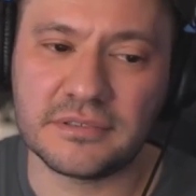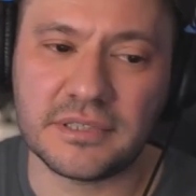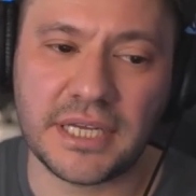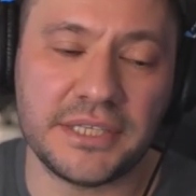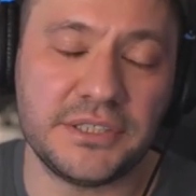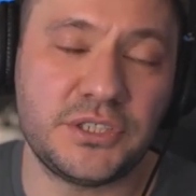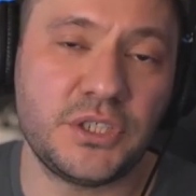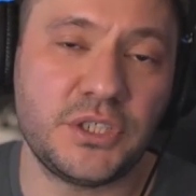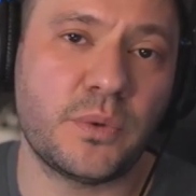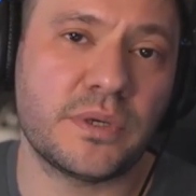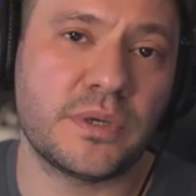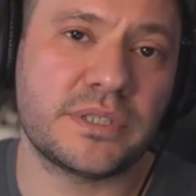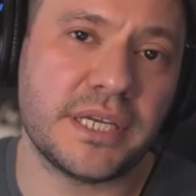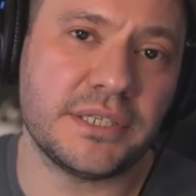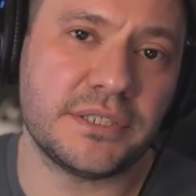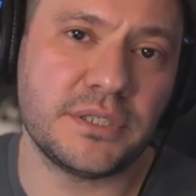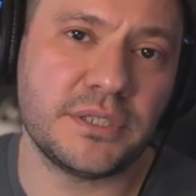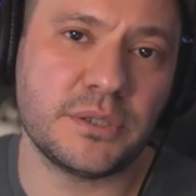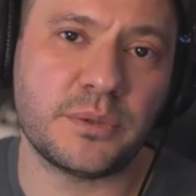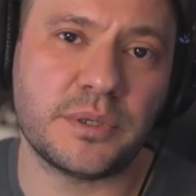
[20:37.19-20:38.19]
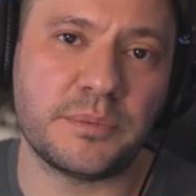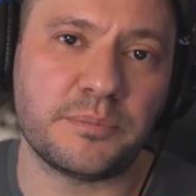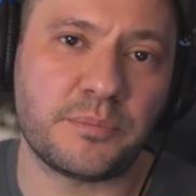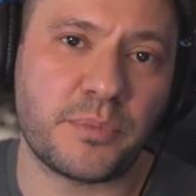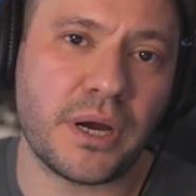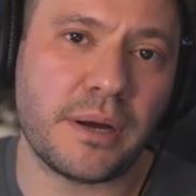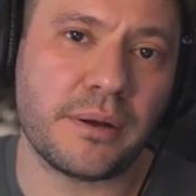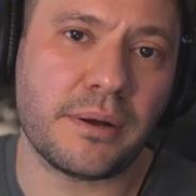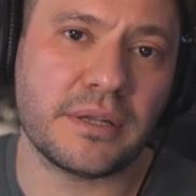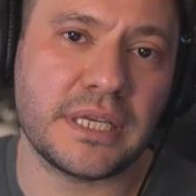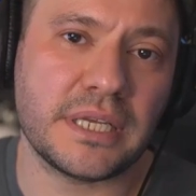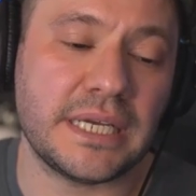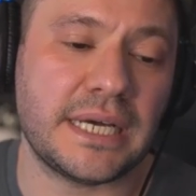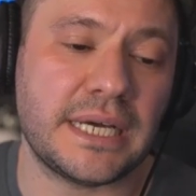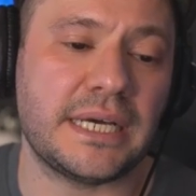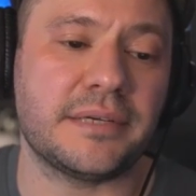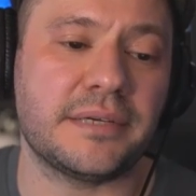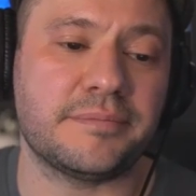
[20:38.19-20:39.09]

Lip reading: and do what they do and probably